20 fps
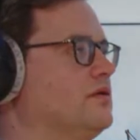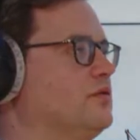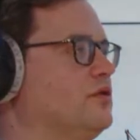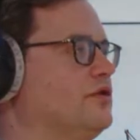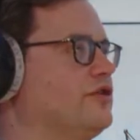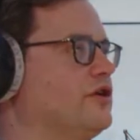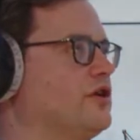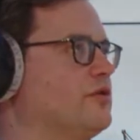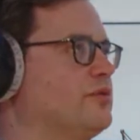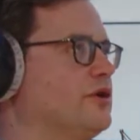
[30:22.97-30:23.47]
With
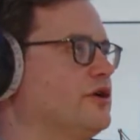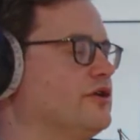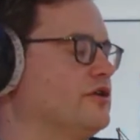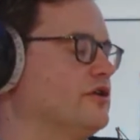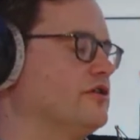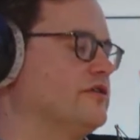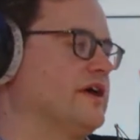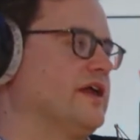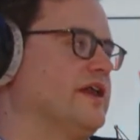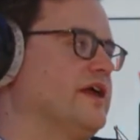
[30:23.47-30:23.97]
our
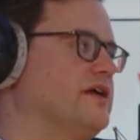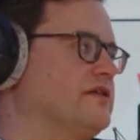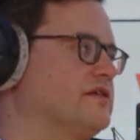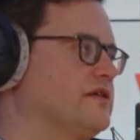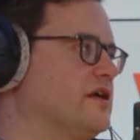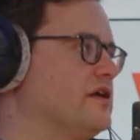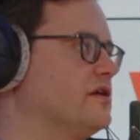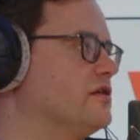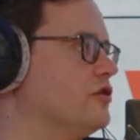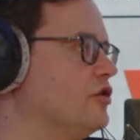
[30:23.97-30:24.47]
partners at
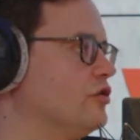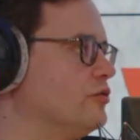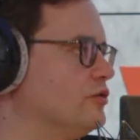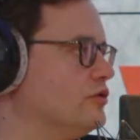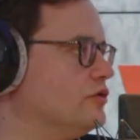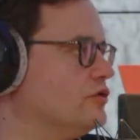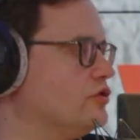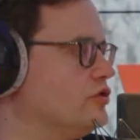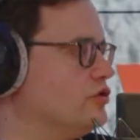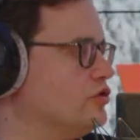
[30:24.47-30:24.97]
SK
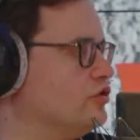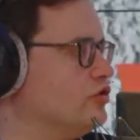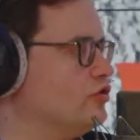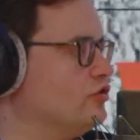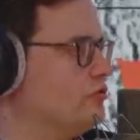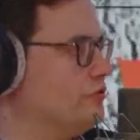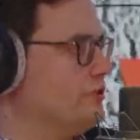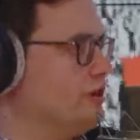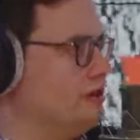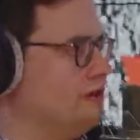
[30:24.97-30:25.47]
Global, who
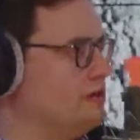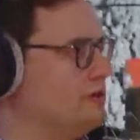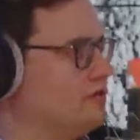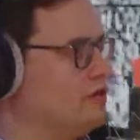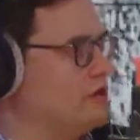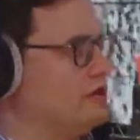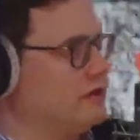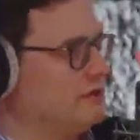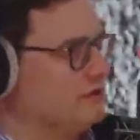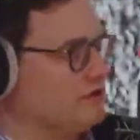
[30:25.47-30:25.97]
made
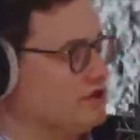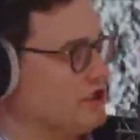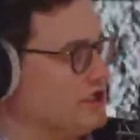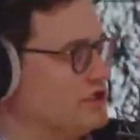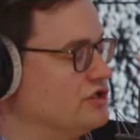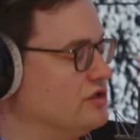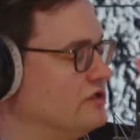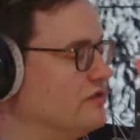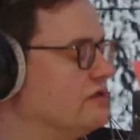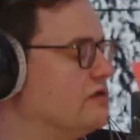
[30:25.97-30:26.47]
Crazy Rich
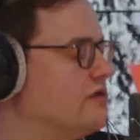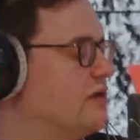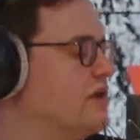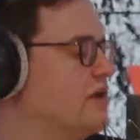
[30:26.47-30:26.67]
Asians.